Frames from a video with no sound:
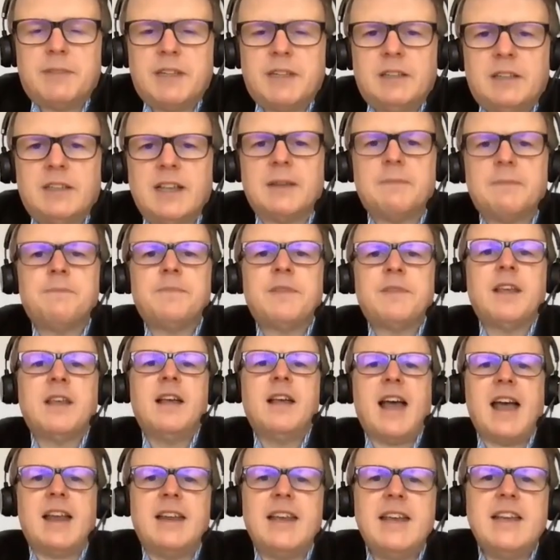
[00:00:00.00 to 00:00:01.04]
building,
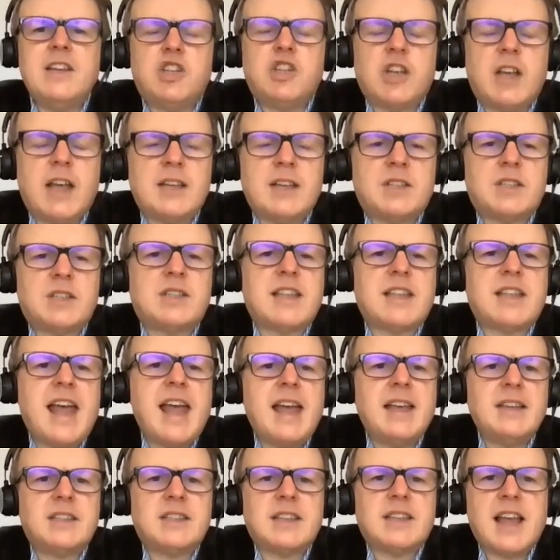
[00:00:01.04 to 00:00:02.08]
and each has
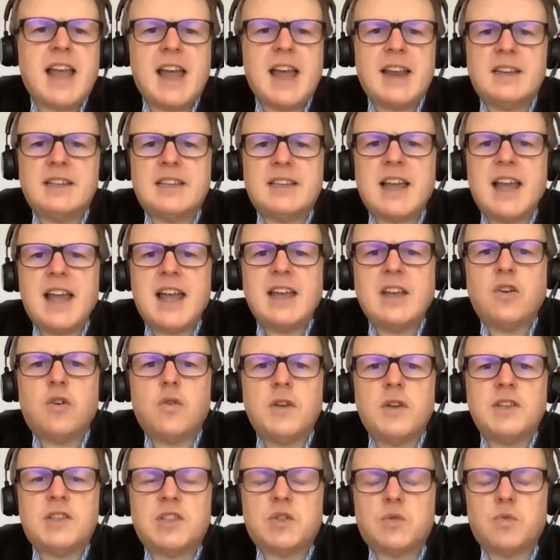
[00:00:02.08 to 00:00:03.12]
stairs and a
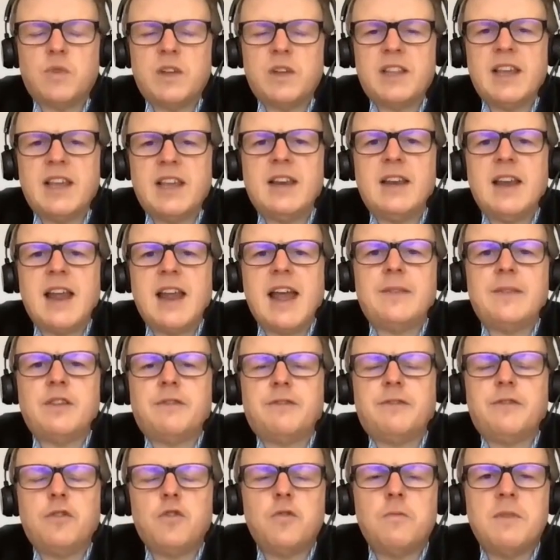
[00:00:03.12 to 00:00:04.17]
hoist within. And the
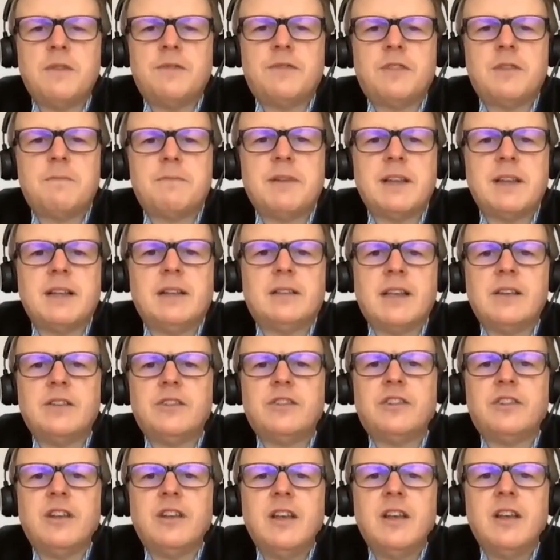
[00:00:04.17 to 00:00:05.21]
form of the
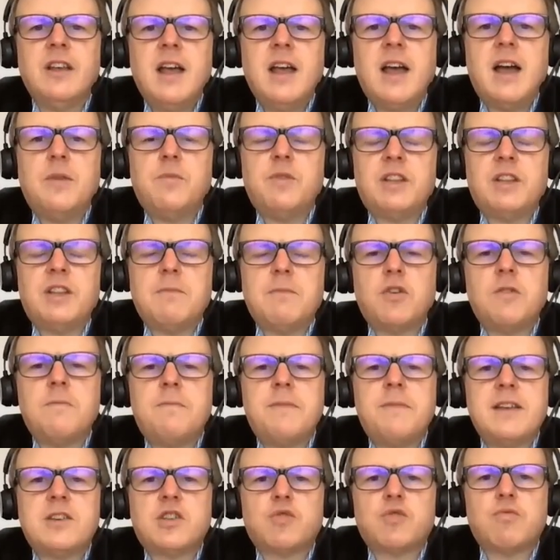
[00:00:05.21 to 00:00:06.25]
buildings, with a
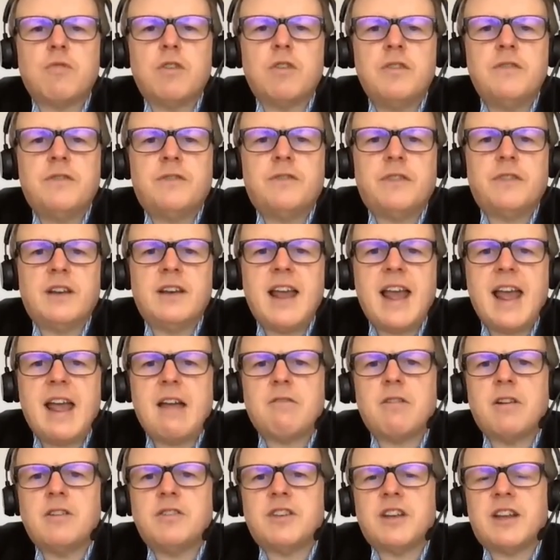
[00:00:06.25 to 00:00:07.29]
monopitch roof and
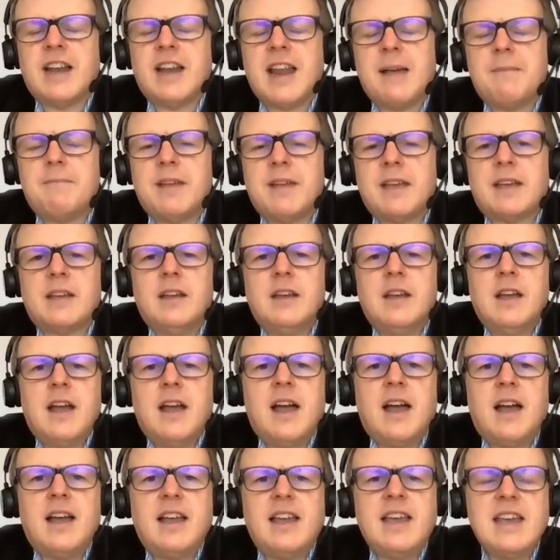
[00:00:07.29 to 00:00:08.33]
aerodynamic
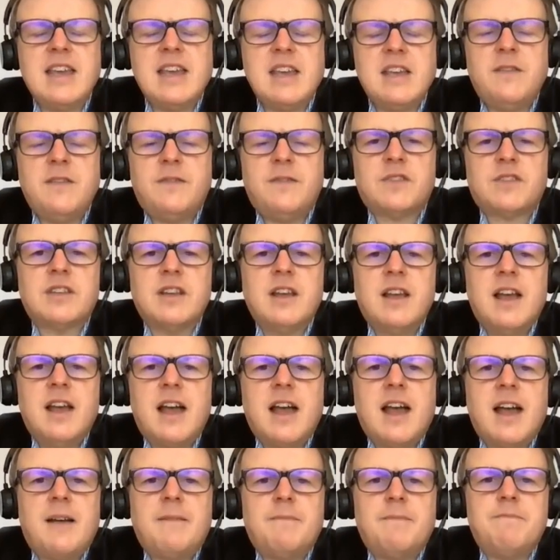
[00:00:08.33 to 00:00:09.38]
eaves,
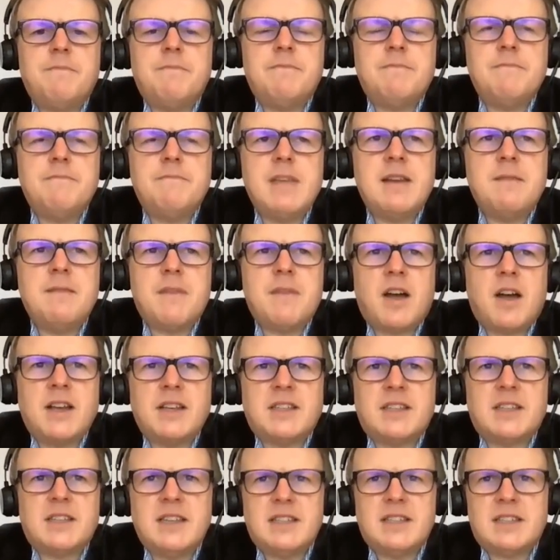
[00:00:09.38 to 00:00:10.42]

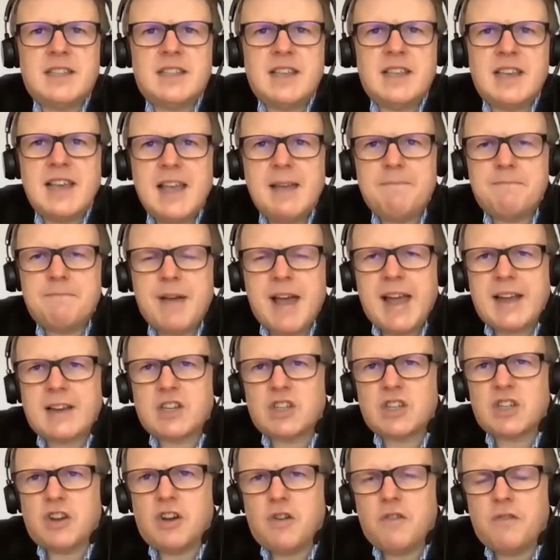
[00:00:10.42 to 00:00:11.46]
minimizes the
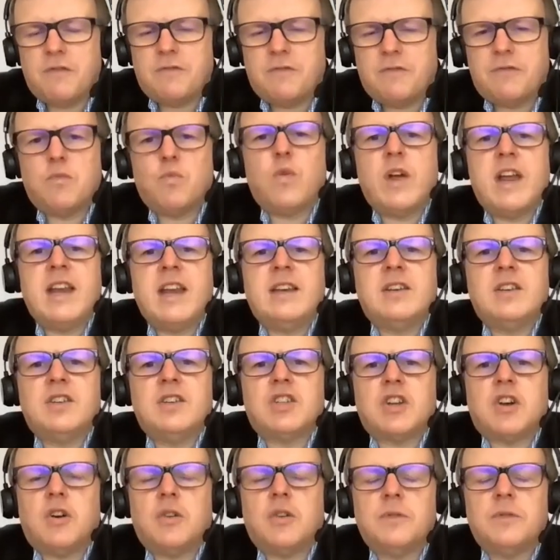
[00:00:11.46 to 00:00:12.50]
impact of
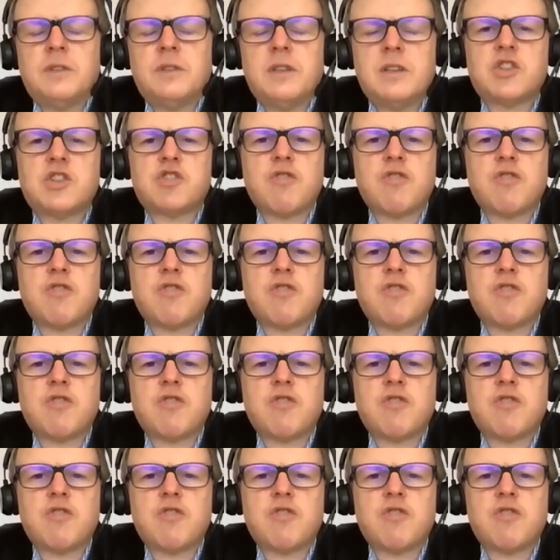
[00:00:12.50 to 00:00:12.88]
wind on the